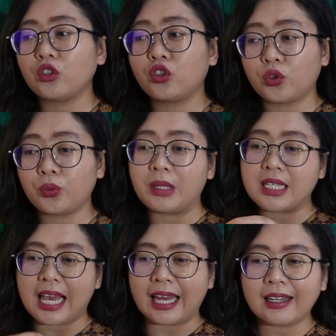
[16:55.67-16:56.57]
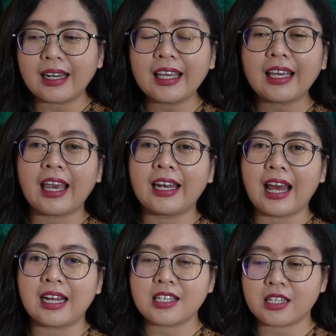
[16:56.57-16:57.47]
through mishandling and
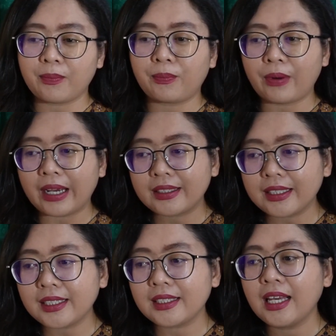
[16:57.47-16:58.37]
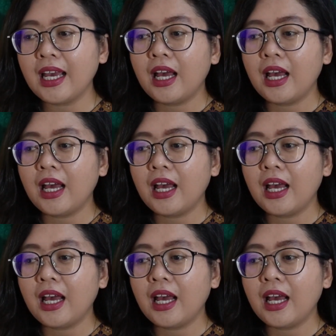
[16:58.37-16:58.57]
unsafe practice,